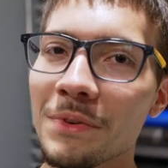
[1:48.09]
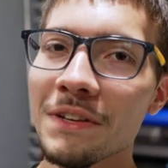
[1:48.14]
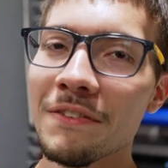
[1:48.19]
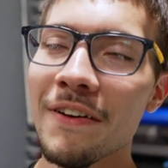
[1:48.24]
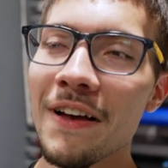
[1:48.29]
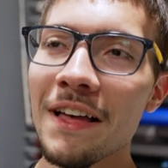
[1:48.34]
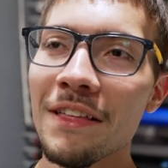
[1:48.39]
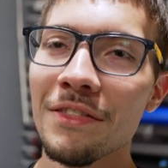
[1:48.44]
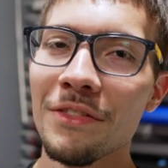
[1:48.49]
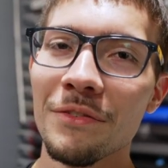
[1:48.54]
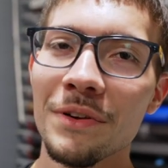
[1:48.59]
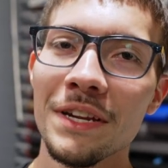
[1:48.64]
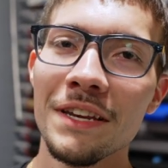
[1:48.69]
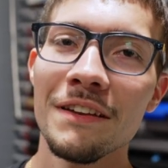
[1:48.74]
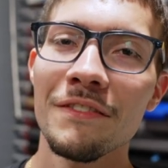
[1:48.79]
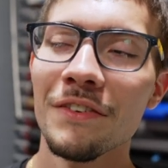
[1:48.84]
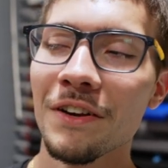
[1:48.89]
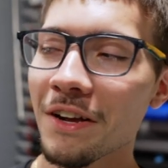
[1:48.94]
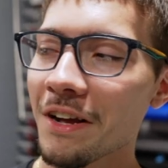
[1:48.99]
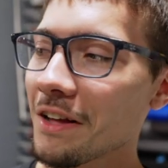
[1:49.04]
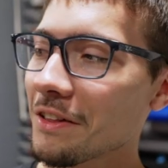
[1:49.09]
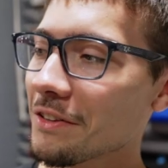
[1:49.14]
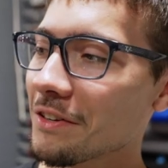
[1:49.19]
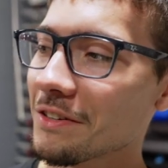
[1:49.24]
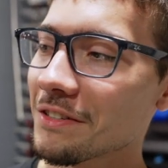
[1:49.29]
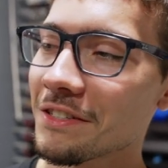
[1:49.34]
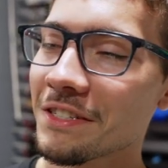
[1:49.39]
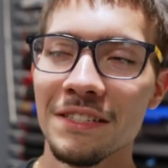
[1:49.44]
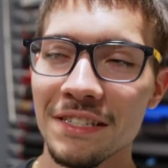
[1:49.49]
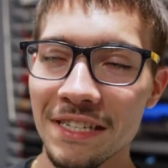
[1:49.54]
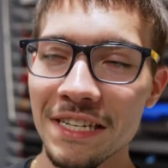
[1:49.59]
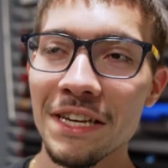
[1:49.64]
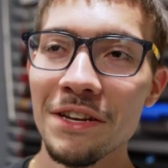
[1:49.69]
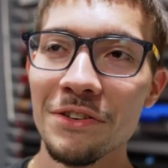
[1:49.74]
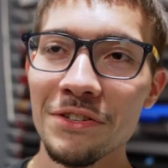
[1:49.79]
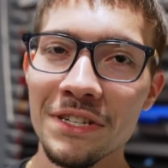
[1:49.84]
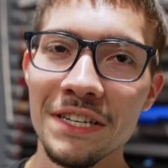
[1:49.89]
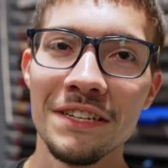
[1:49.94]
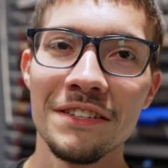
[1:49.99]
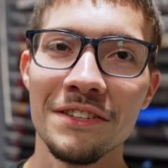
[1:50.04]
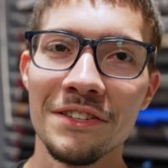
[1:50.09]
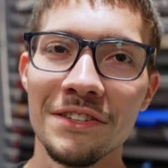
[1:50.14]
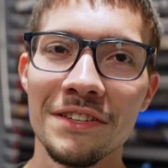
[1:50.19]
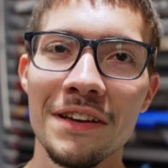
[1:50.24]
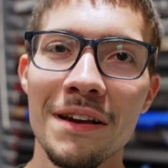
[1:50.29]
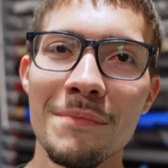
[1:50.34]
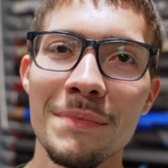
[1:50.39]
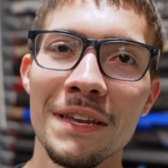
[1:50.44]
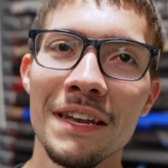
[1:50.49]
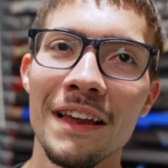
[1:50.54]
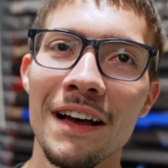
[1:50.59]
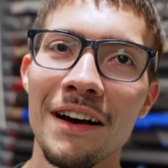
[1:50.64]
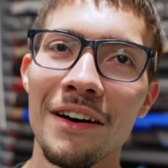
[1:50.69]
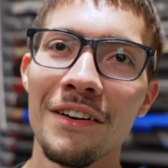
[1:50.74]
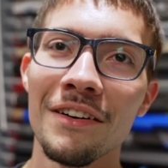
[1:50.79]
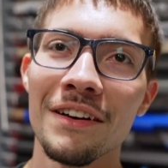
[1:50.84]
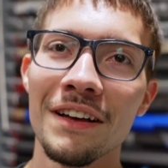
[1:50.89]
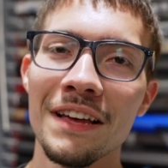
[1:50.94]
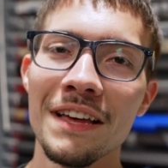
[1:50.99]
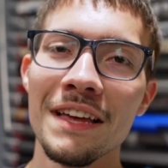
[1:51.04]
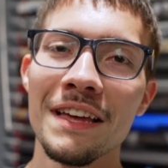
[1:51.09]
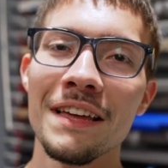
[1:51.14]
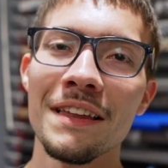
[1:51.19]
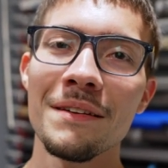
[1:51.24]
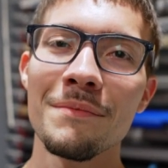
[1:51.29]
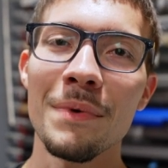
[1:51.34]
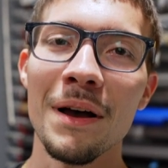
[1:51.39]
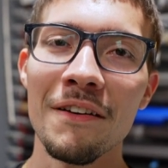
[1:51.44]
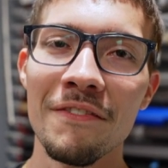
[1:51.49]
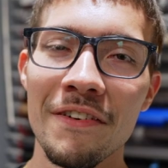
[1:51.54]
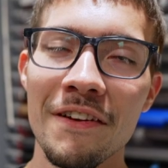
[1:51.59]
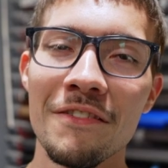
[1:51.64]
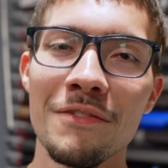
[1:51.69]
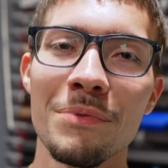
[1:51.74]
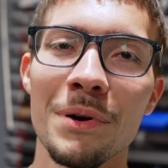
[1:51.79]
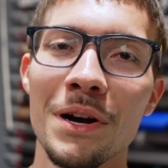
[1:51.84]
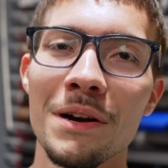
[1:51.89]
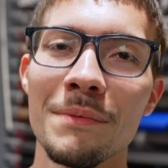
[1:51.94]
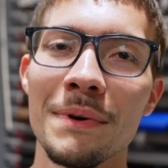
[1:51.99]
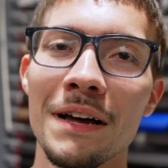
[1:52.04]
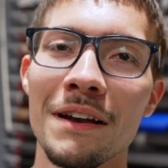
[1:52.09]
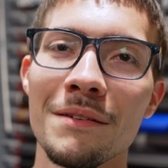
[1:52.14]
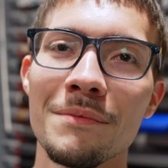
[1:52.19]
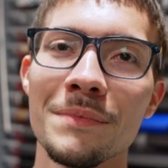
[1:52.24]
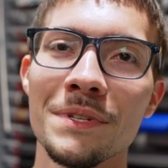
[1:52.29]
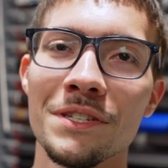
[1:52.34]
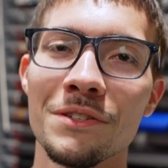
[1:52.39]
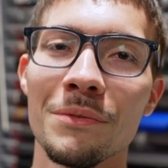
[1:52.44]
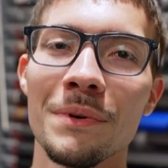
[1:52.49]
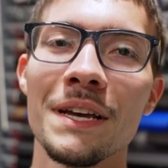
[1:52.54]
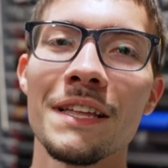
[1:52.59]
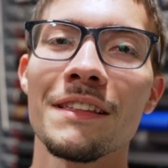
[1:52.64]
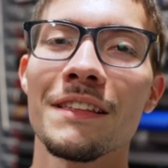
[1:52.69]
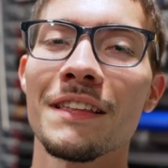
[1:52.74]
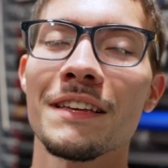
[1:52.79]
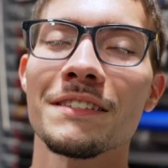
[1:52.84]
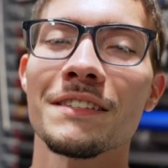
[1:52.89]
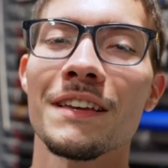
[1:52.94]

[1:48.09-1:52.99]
We've had three different colored Z06s come in now, and my favorite part about them is the way that they